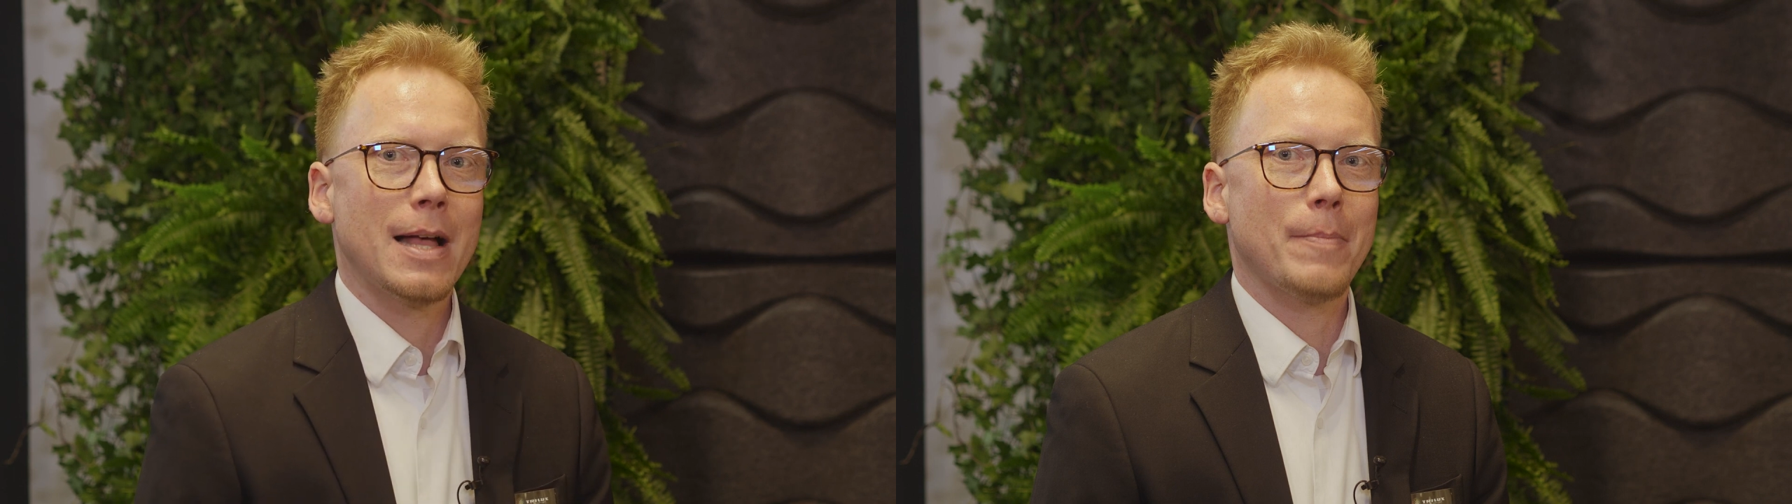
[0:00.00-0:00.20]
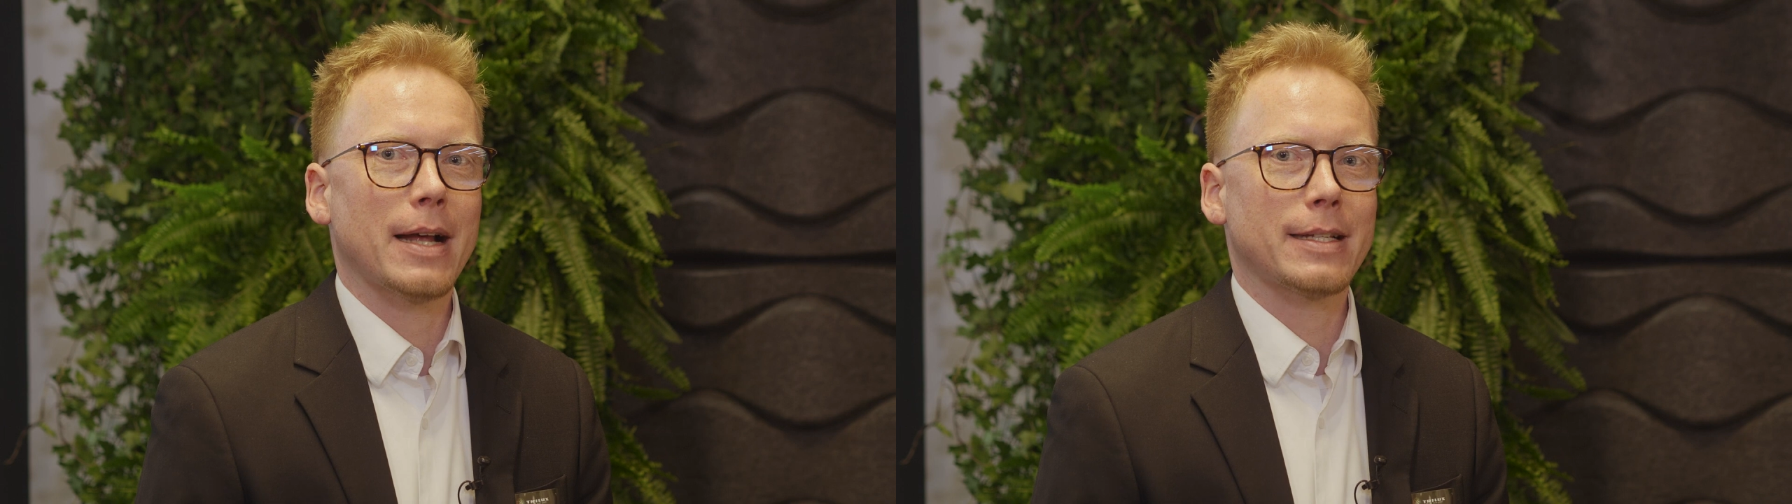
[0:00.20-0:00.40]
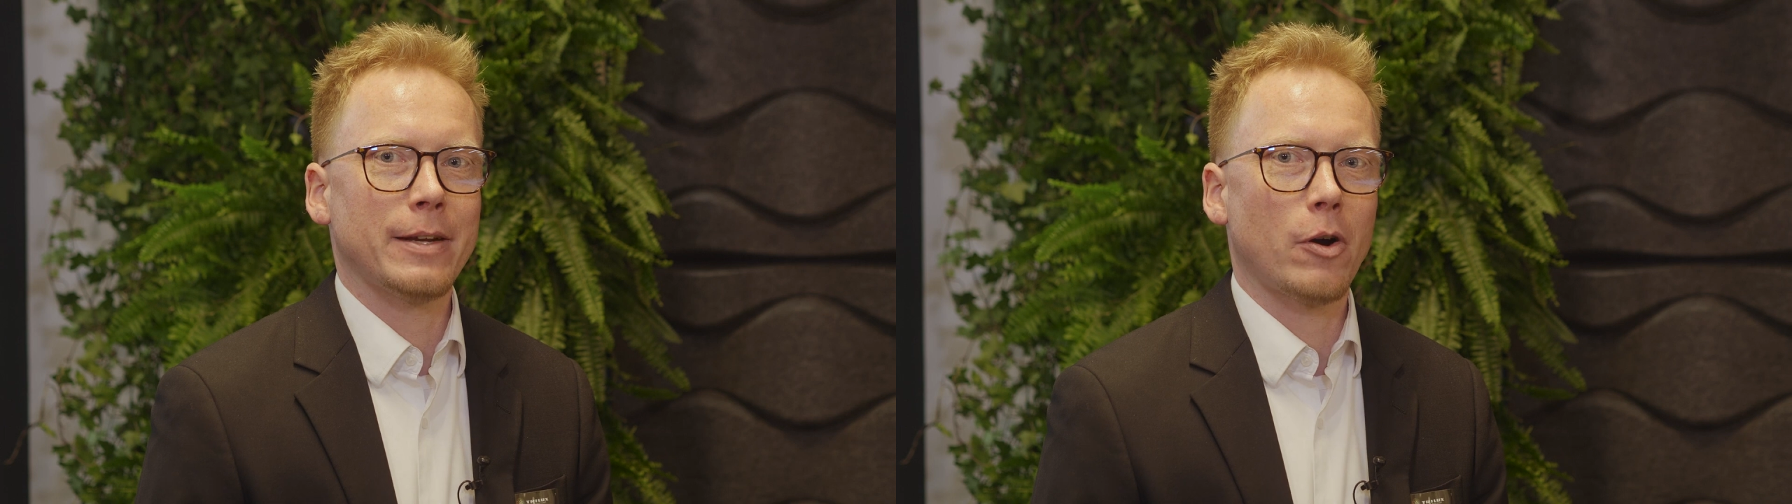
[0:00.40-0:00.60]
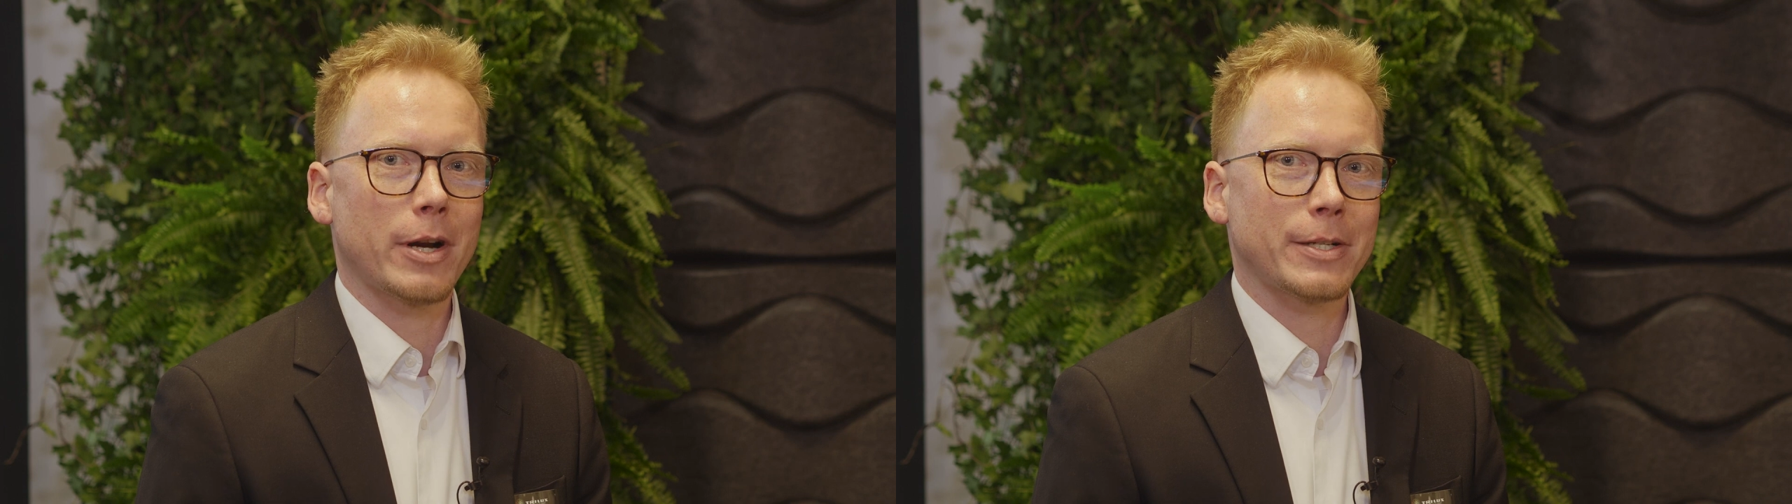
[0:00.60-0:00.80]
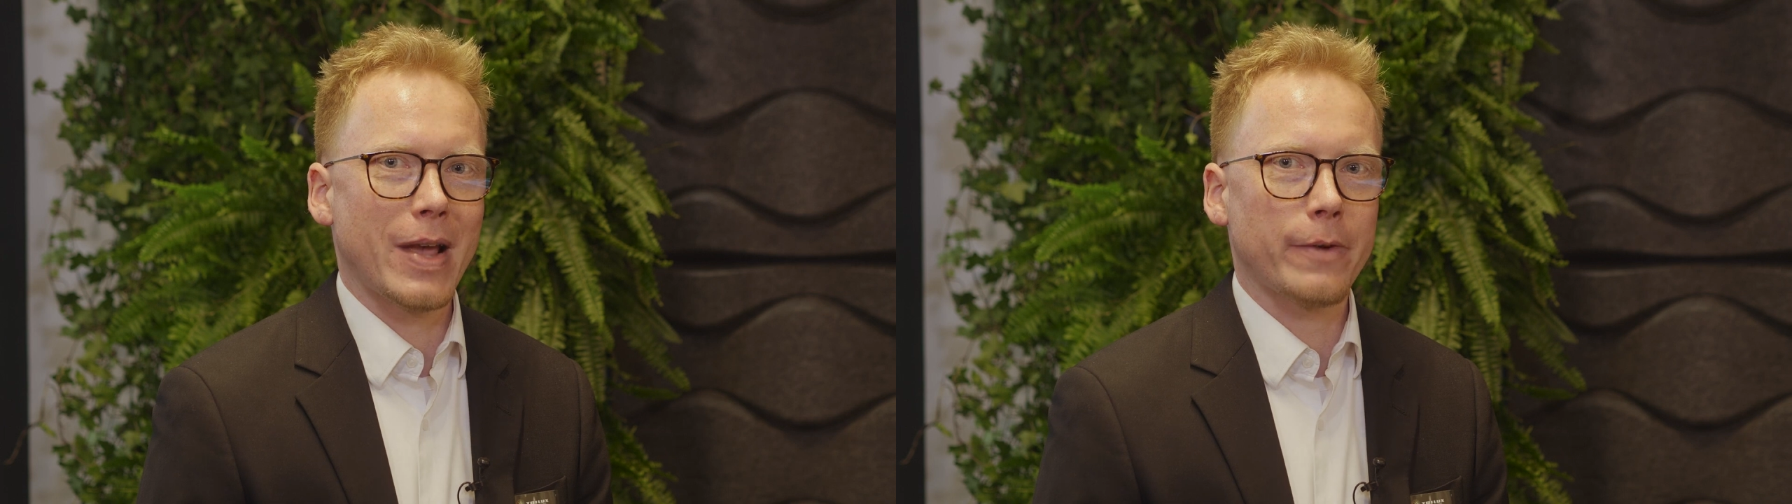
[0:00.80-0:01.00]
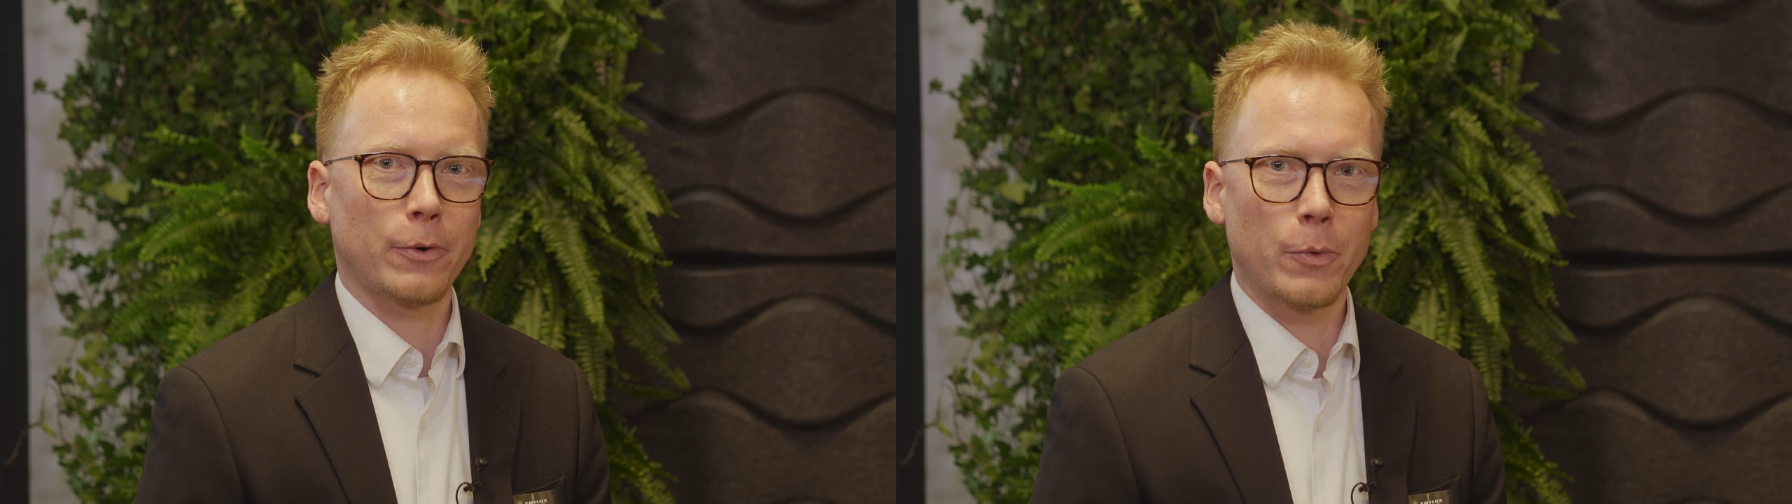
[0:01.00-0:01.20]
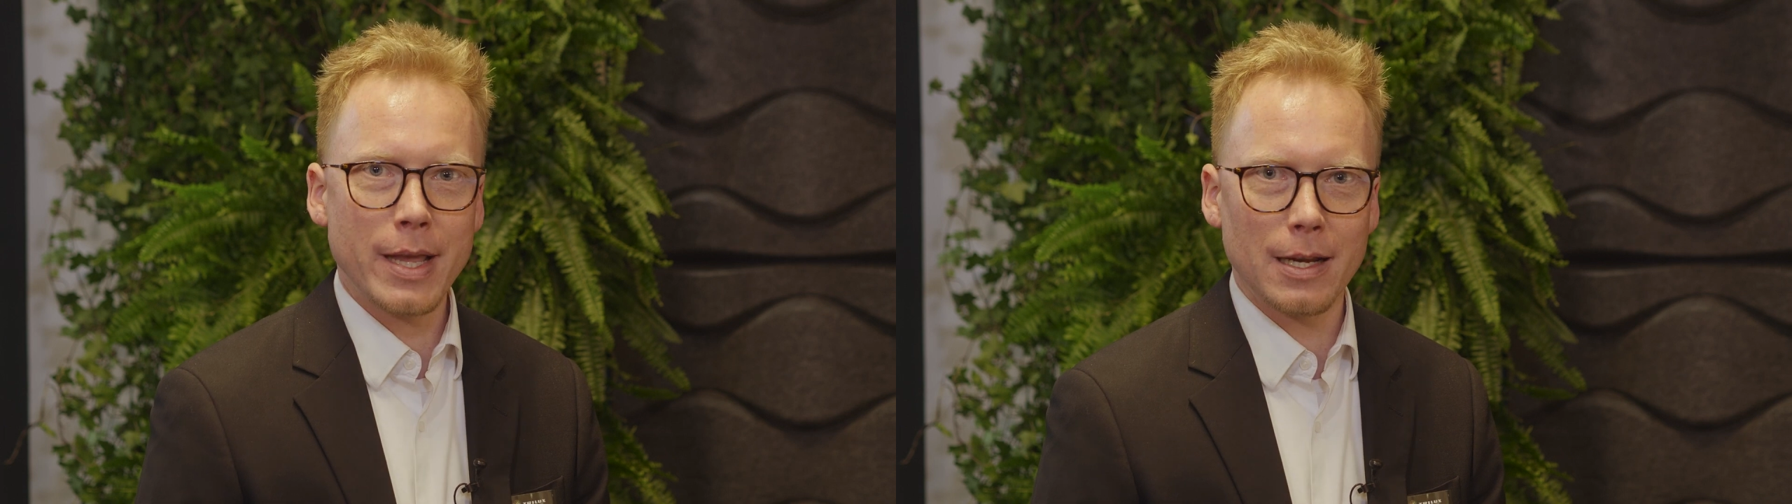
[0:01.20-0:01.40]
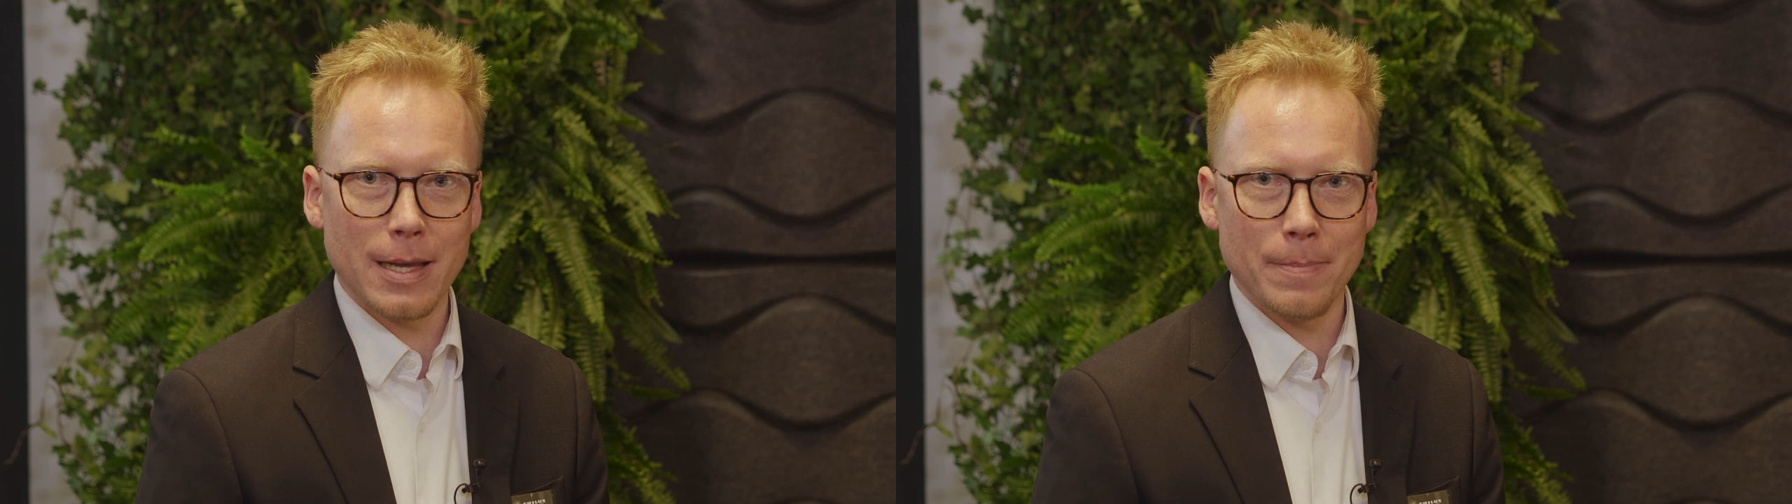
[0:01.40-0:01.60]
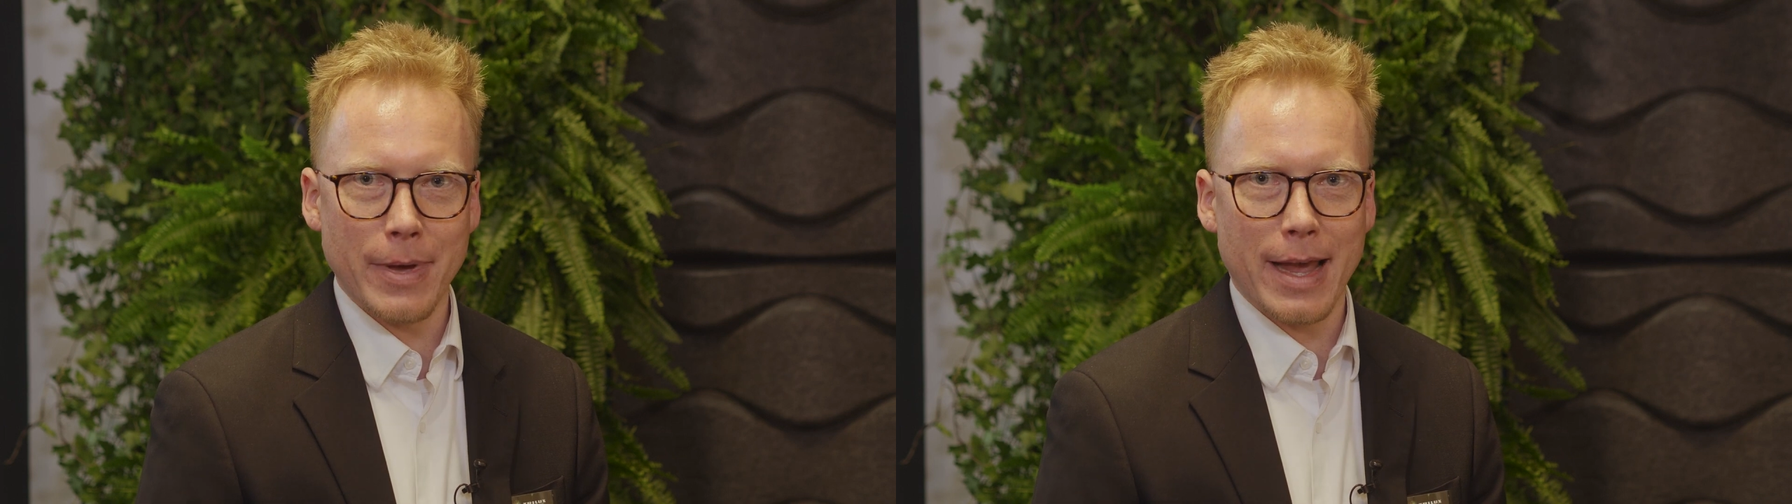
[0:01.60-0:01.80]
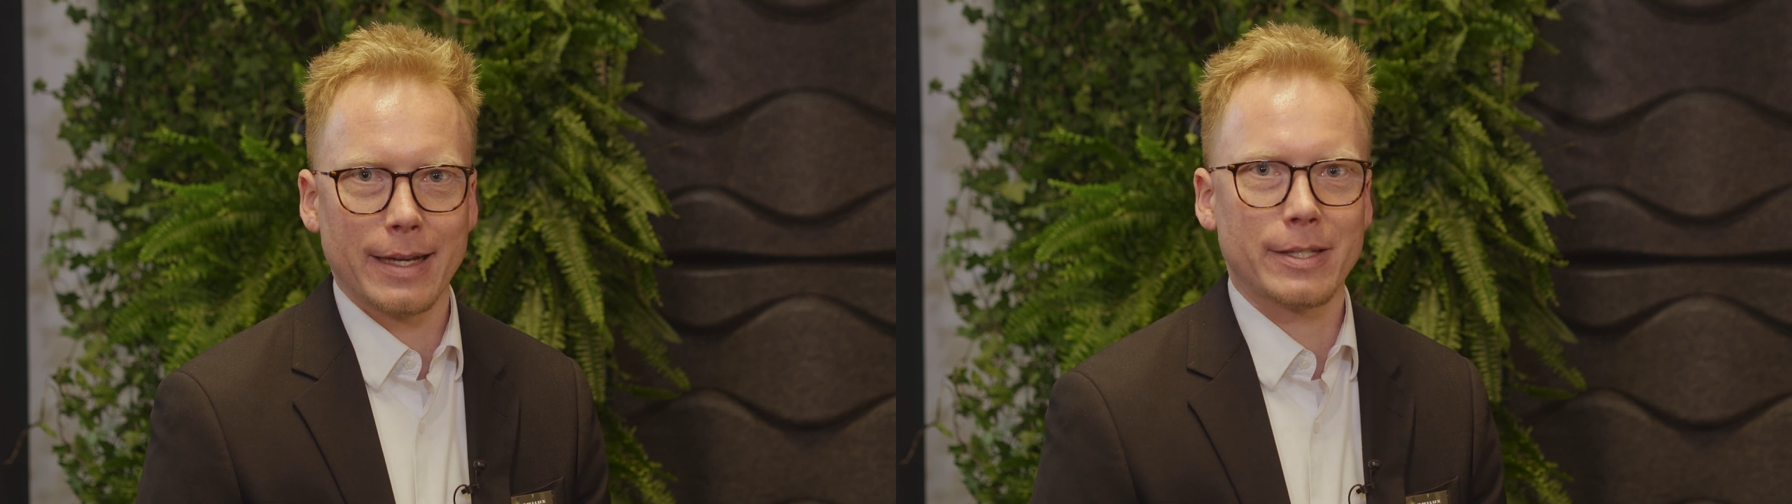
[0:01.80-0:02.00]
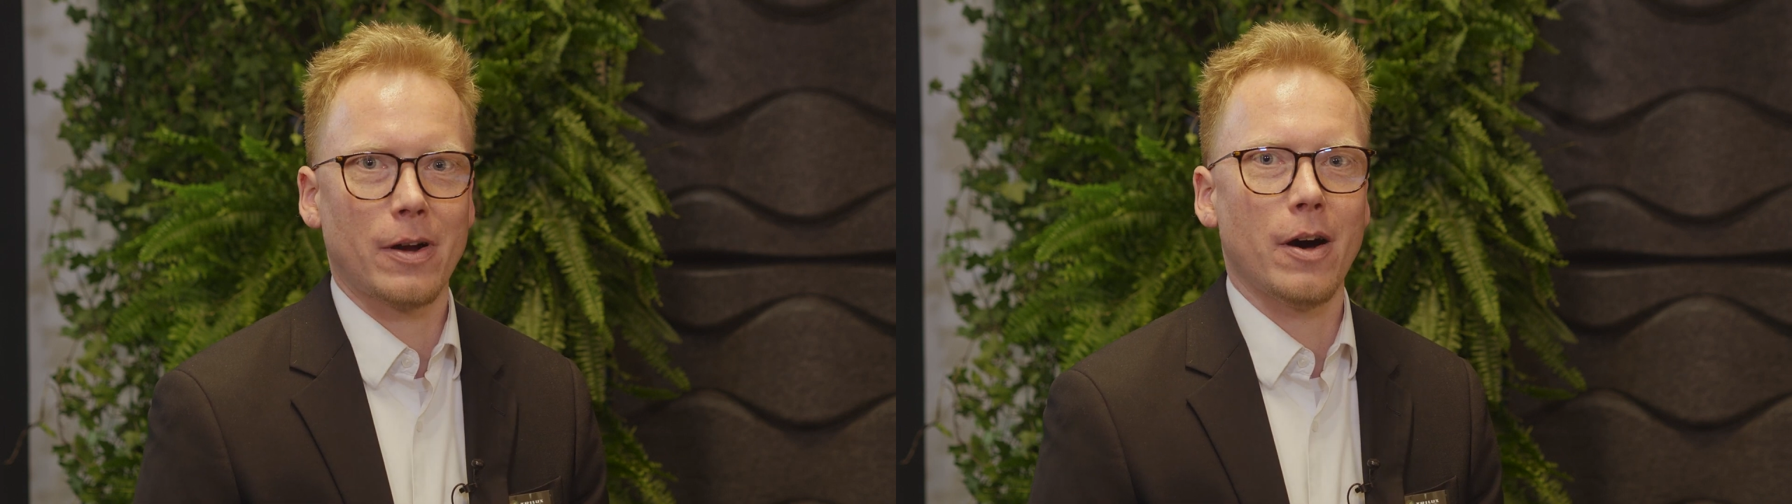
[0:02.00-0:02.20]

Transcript: but in order to have a real impact